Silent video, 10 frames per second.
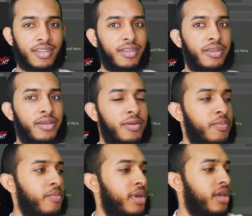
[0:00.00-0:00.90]

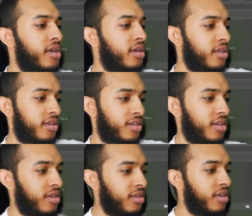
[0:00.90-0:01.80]
and
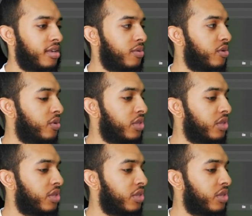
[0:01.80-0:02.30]
yeah, here we go.